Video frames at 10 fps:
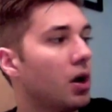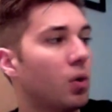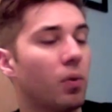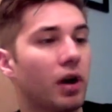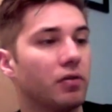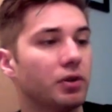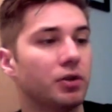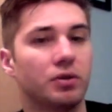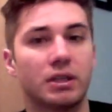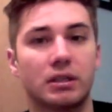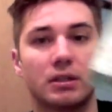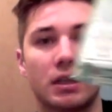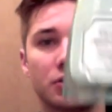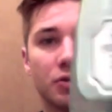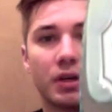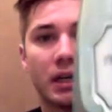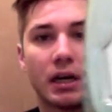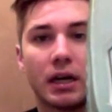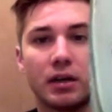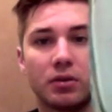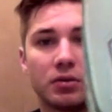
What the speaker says: whatever you use as a sunscreen, and I use